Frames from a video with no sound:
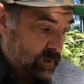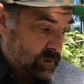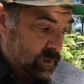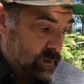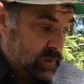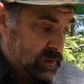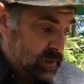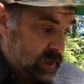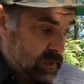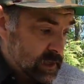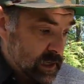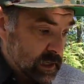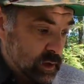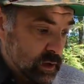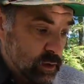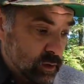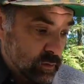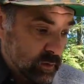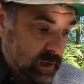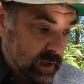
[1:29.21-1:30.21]
So I'm just going to take
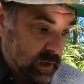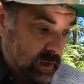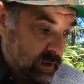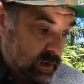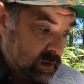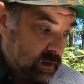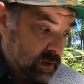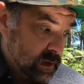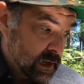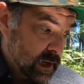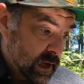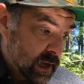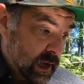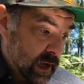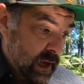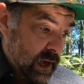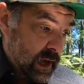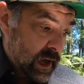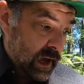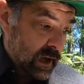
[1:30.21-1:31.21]
you over here
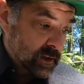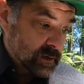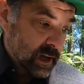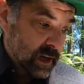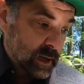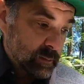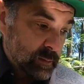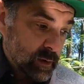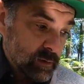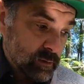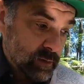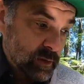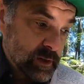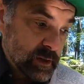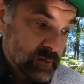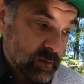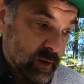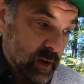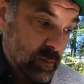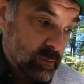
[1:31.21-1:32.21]
and I talk about, first
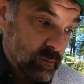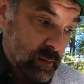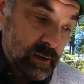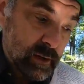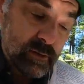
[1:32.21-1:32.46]
of all, my